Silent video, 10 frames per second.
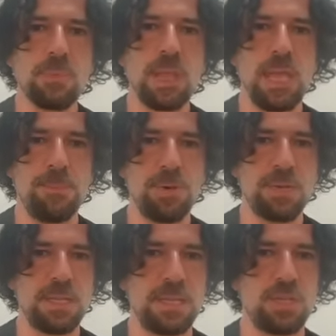
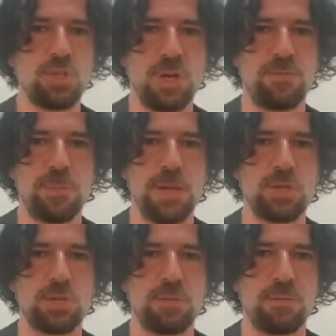Important additional
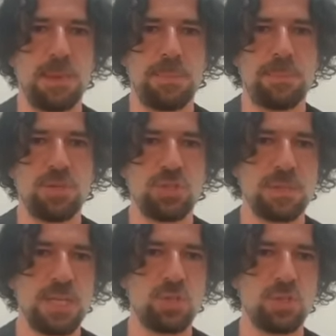information. The
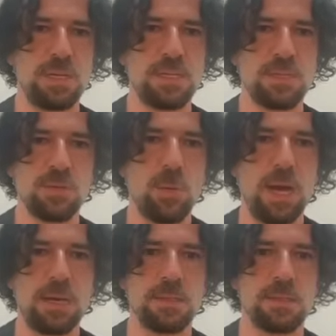implementation is
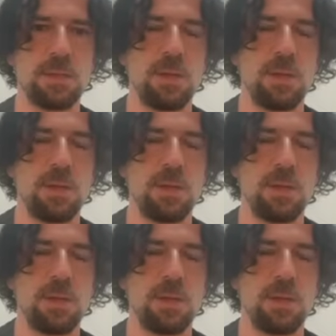required